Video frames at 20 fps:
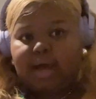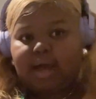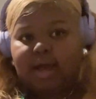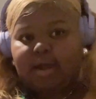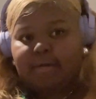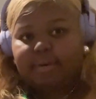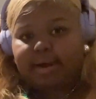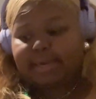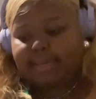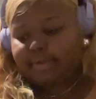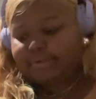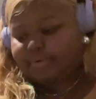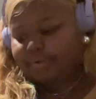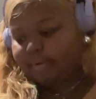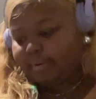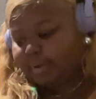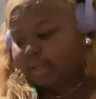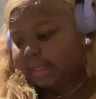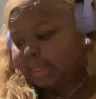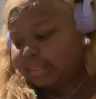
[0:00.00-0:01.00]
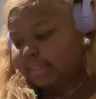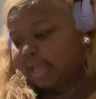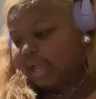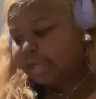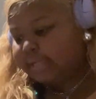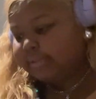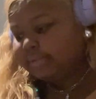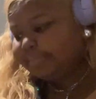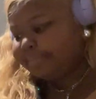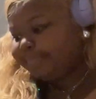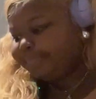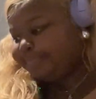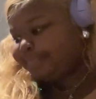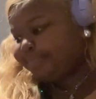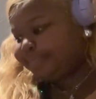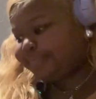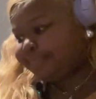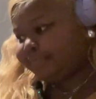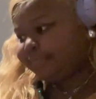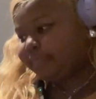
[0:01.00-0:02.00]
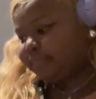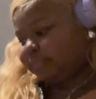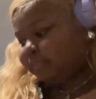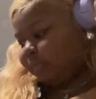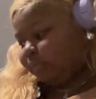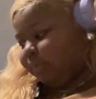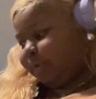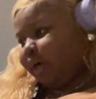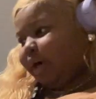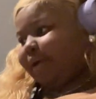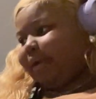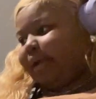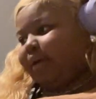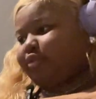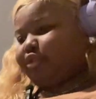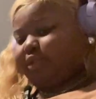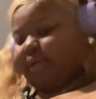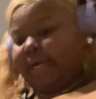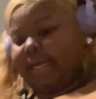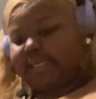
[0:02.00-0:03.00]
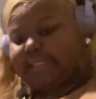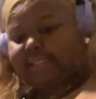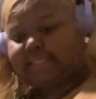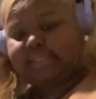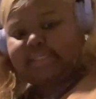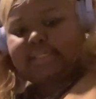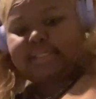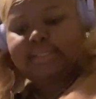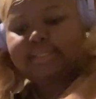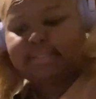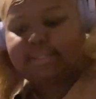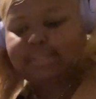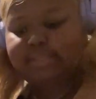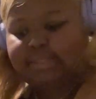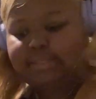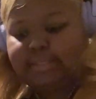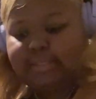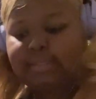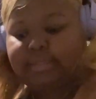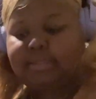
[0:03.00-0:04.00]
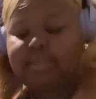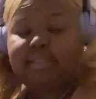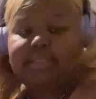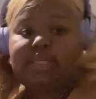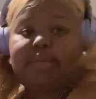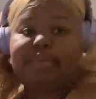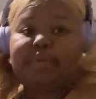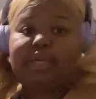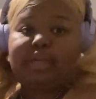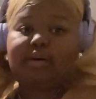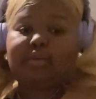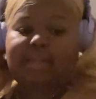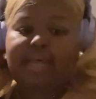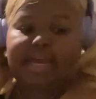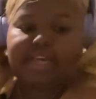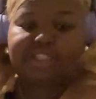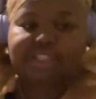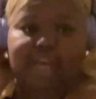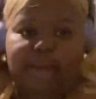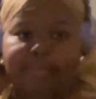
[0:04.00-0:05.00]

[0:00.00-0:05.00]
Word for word: All right, yo, hola. We are now dressed. It's gonna be a no lash